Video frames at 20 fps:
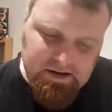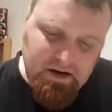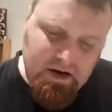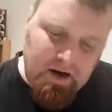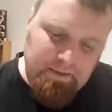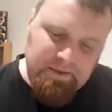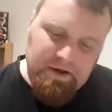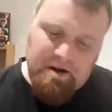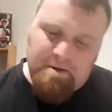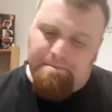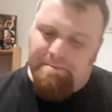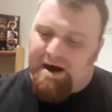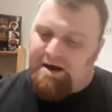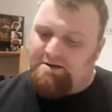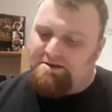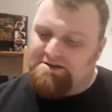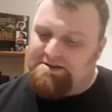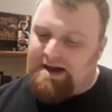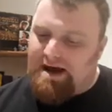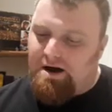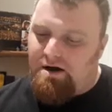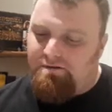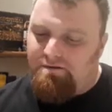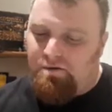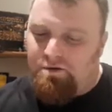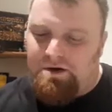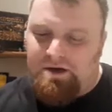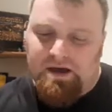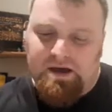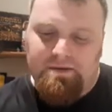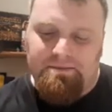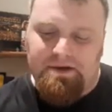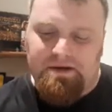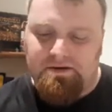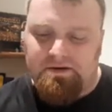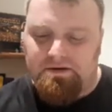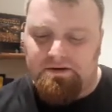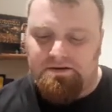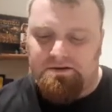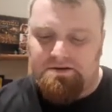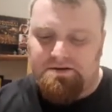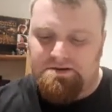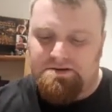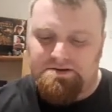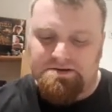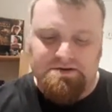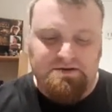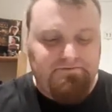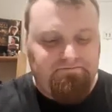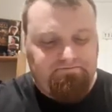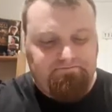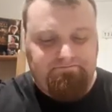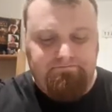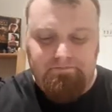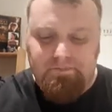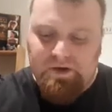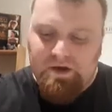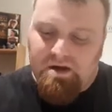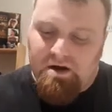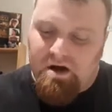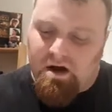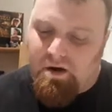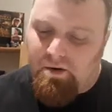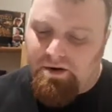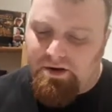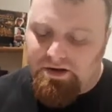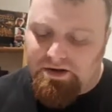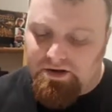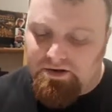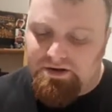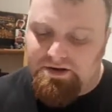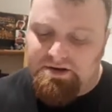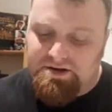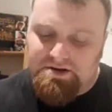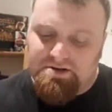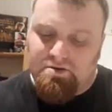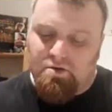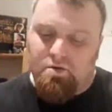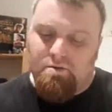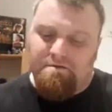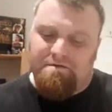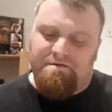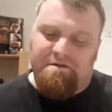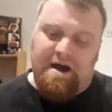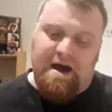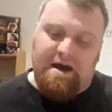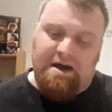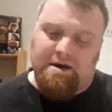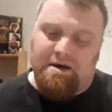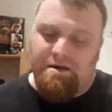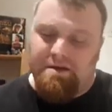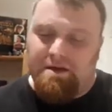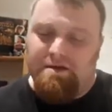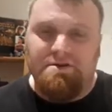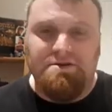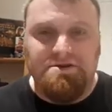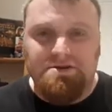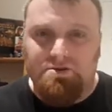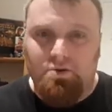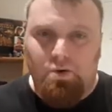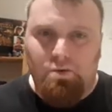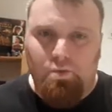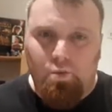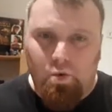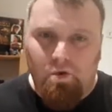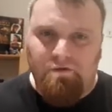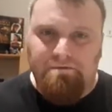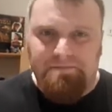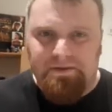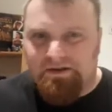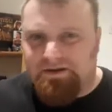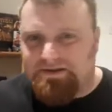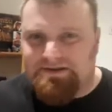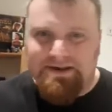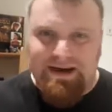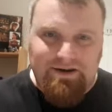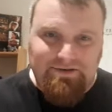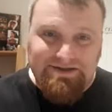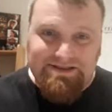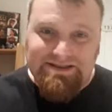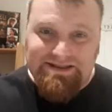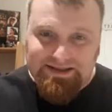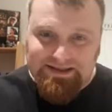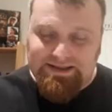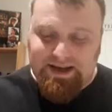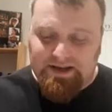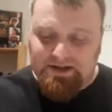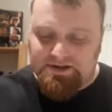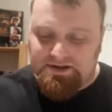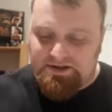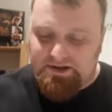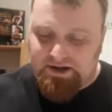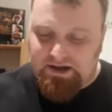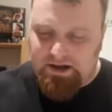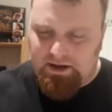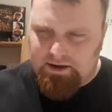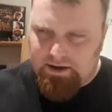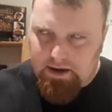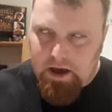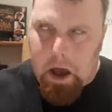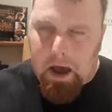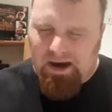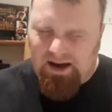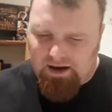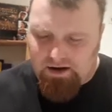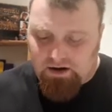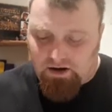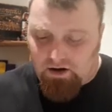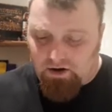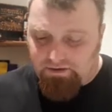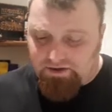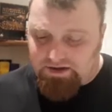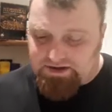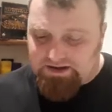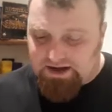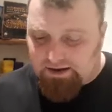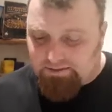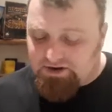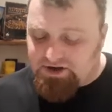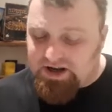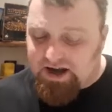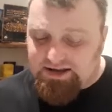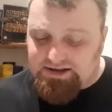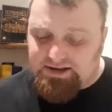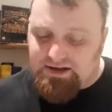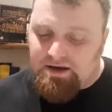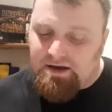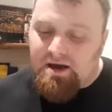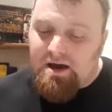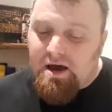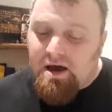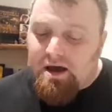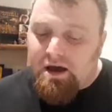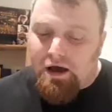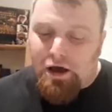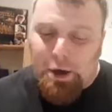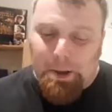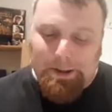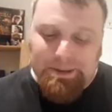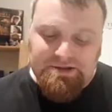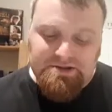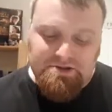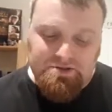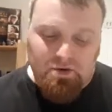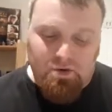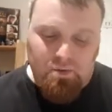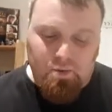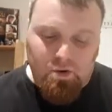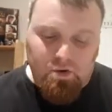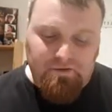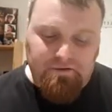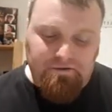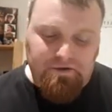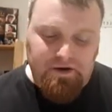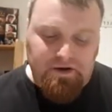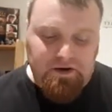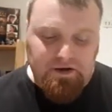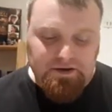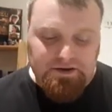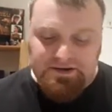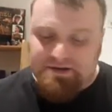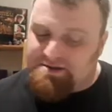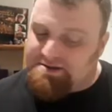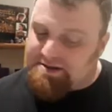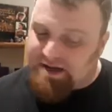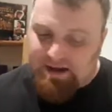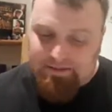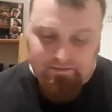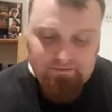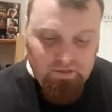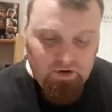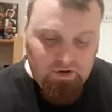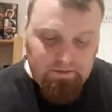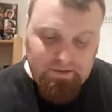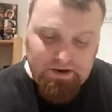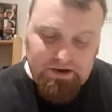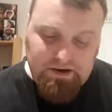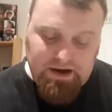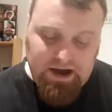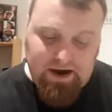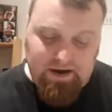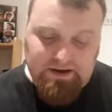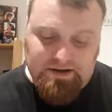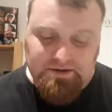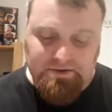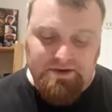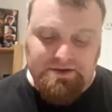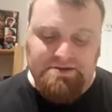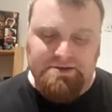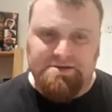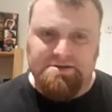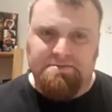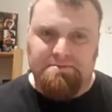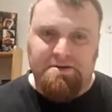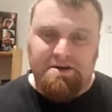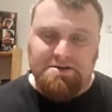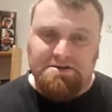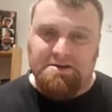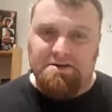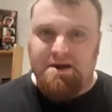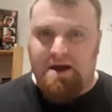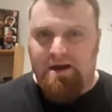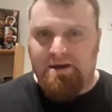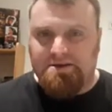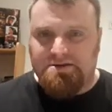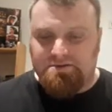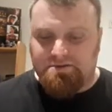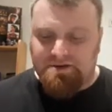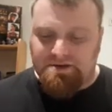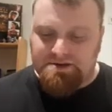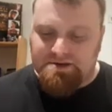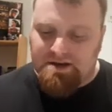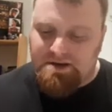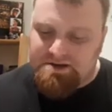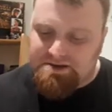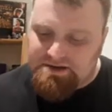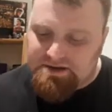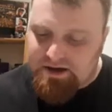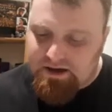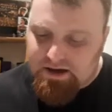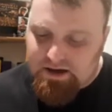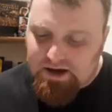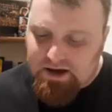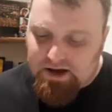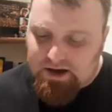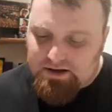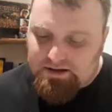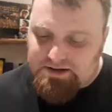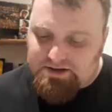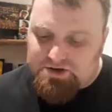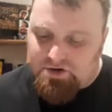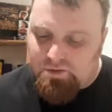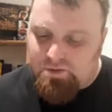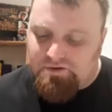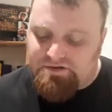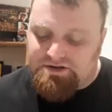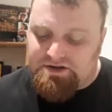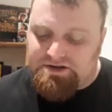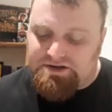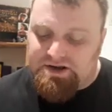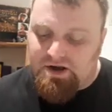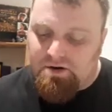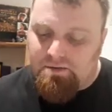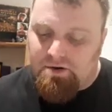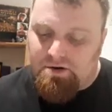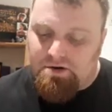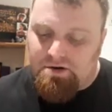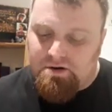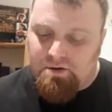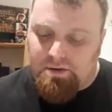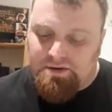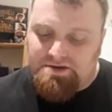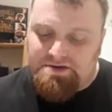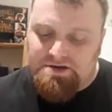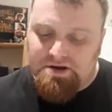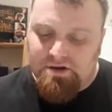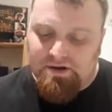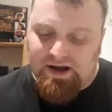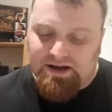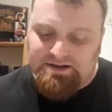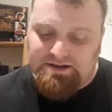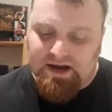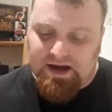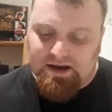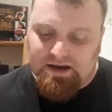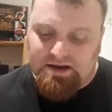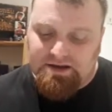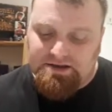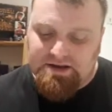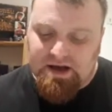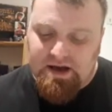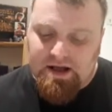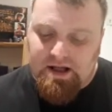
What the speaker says: going to bounce out of order here because I want to do the Storm Fang, then the Storm Wolf, because they're essentially on the same chassis. Storm Wolf, same movement characteristics and ballistic characteristics. Storm Wolf is a single model with 2 las cannons